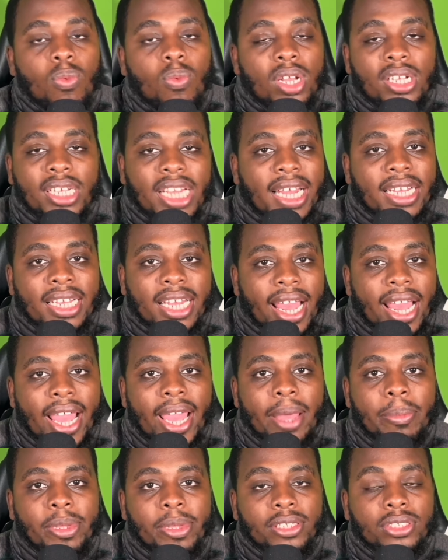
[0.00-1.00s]
want that to
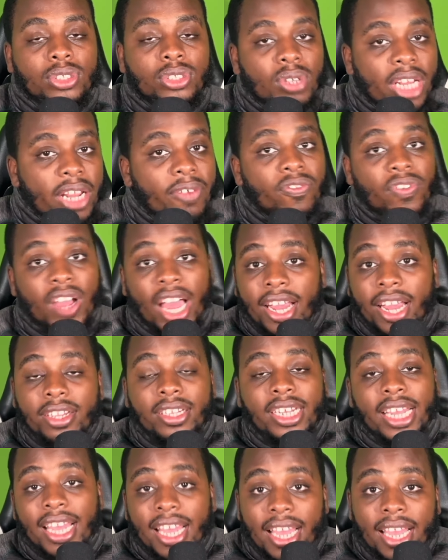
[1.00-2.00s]
happen, so they fired
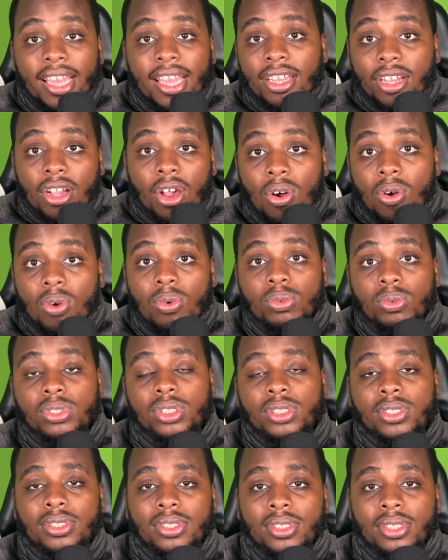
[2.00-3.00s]
the head
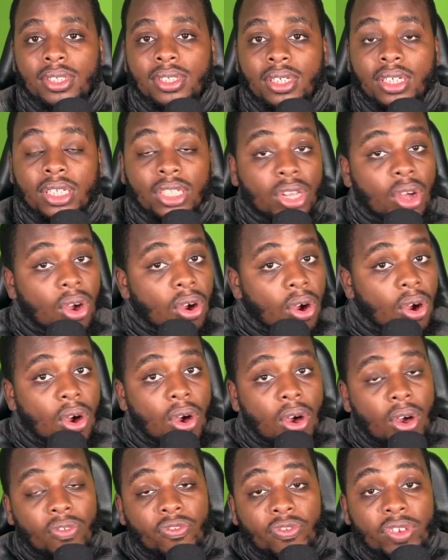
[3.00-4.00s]
coach. The
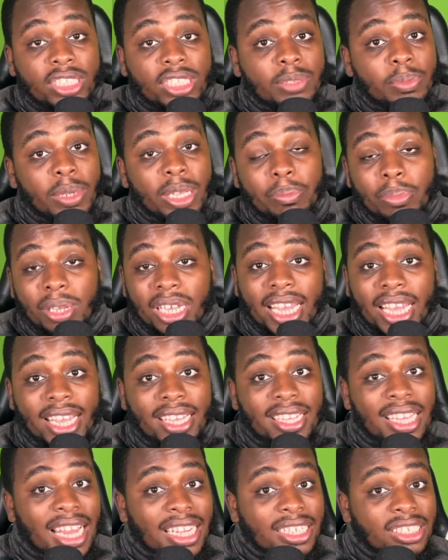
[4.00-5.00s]
offense been playing
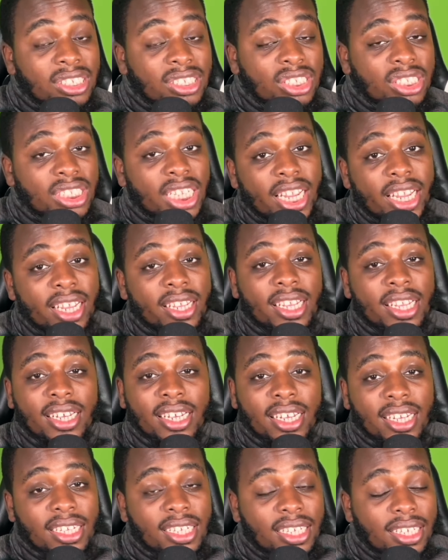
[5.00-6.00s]
like shit, and
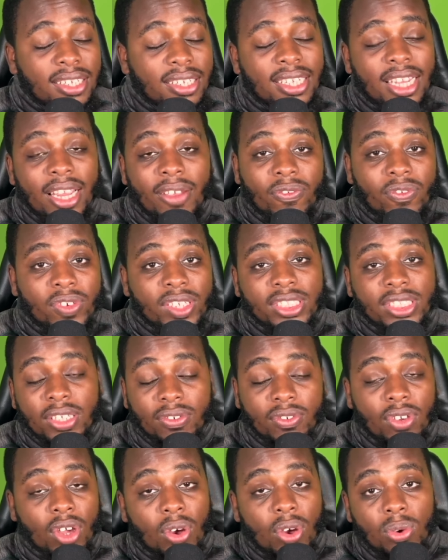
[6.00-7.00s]
the
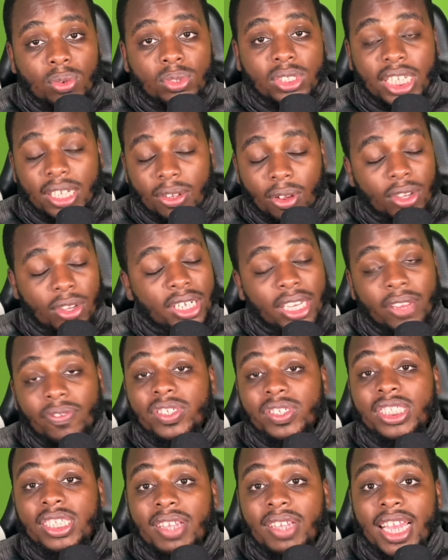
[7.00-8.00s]
defensive coach or
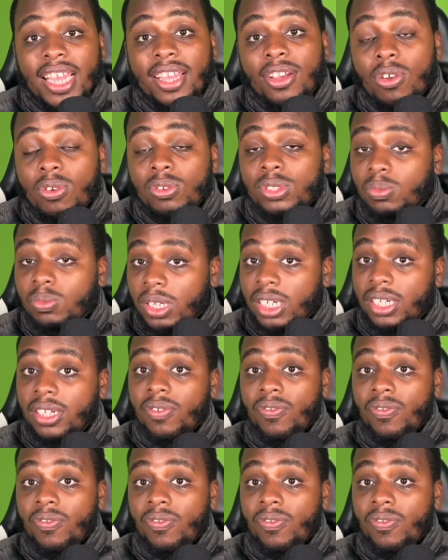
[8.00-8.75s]
defensive head coach wanted to